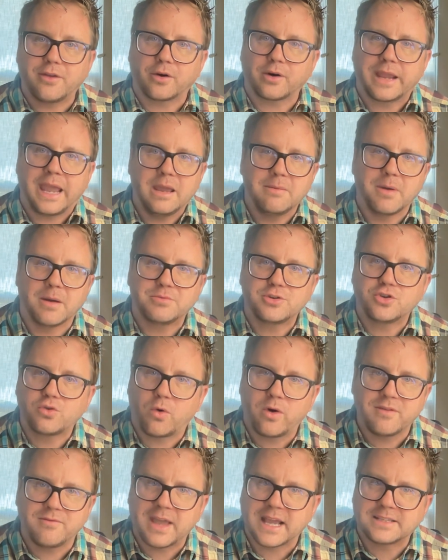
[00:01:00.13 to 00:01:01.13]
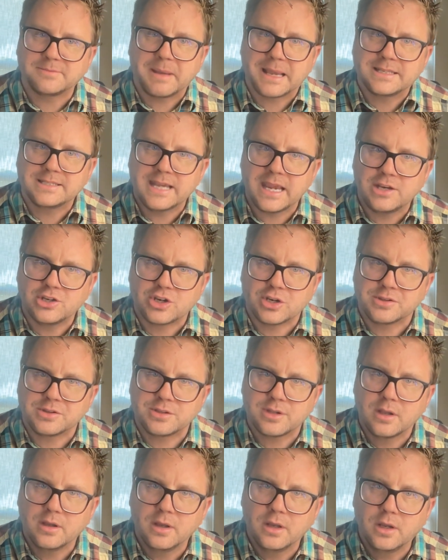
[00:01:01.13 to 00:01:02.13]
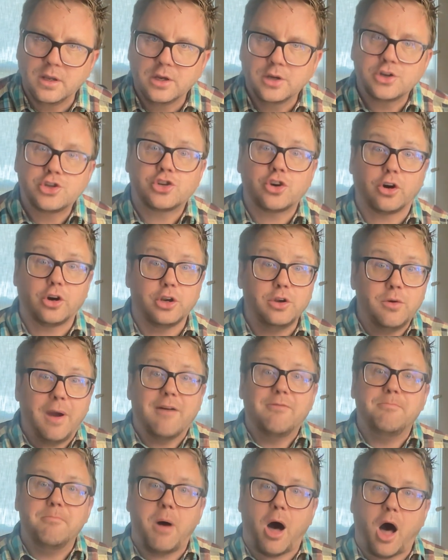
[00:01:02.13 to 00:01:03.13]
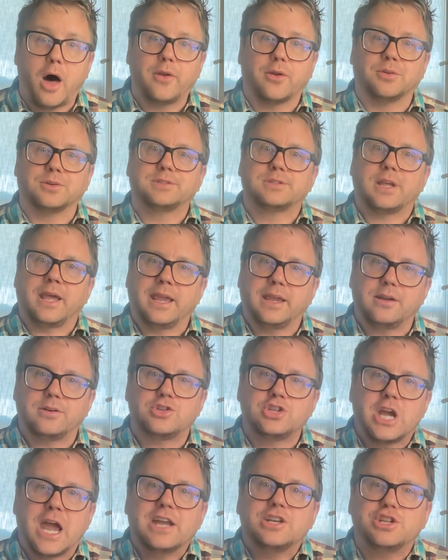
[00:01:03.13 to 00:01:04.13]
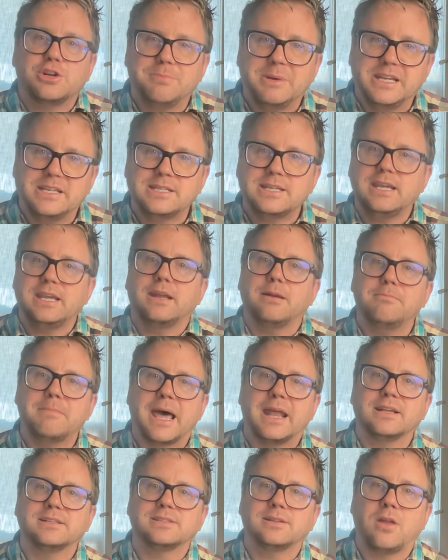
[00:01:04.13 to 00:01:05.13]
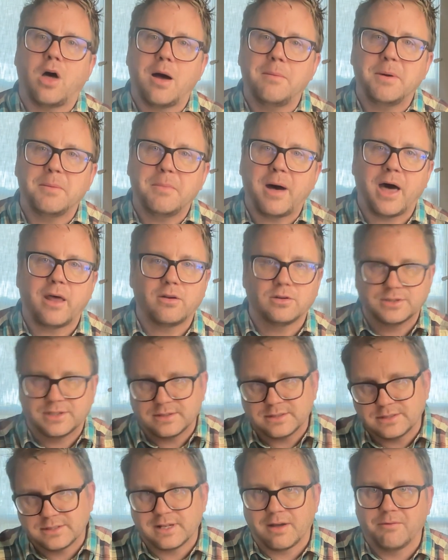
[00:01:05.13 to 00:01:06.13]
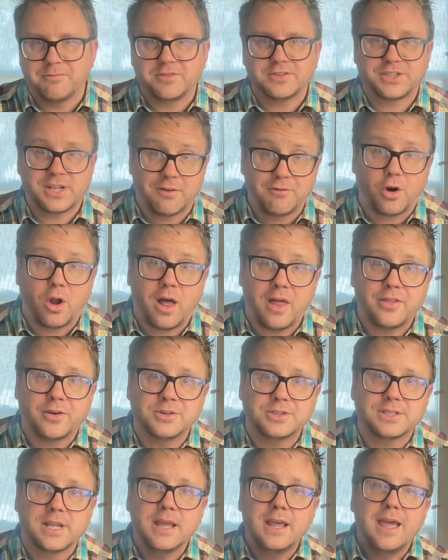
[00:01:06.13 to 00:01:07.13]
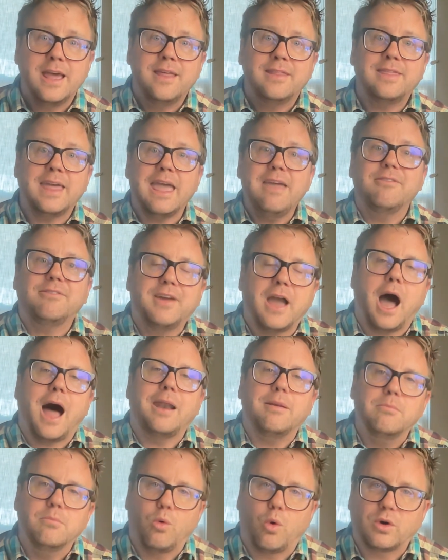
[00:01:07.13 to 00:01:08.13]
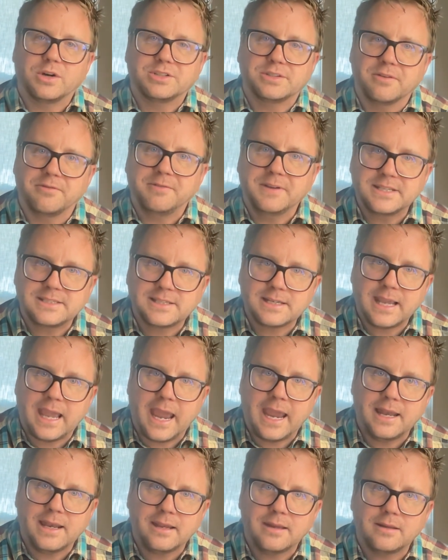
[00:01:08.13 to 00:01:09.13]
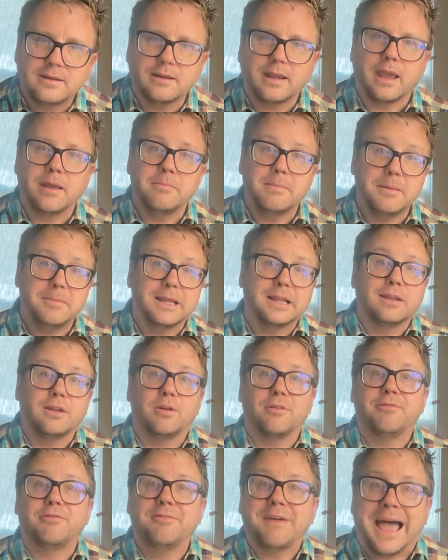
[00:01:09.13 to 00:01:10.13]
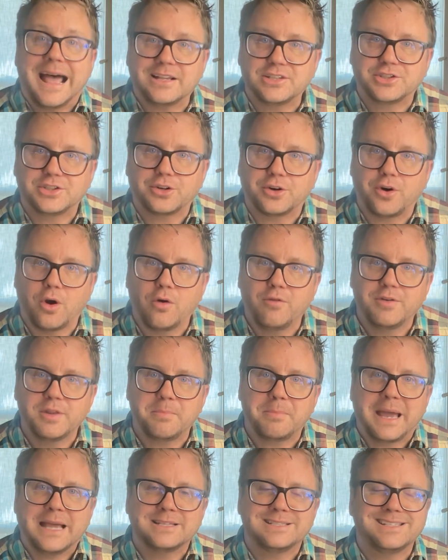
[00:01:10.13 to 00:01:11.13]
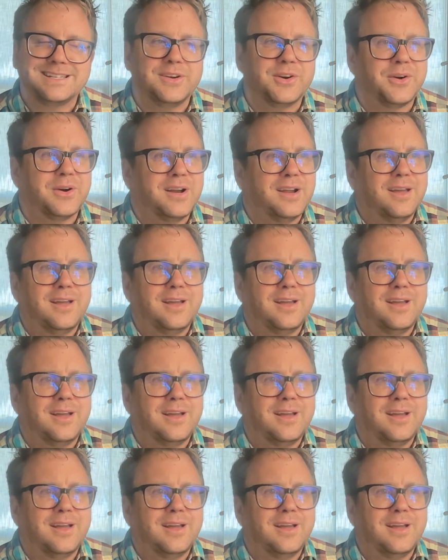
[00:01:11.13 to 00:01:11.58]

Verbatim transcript: came up short of expectations. Sure, you have models like ChatGPT and Meta's Llama models and several others. They've gotten more sophisticated and maybe a little faster over the past year,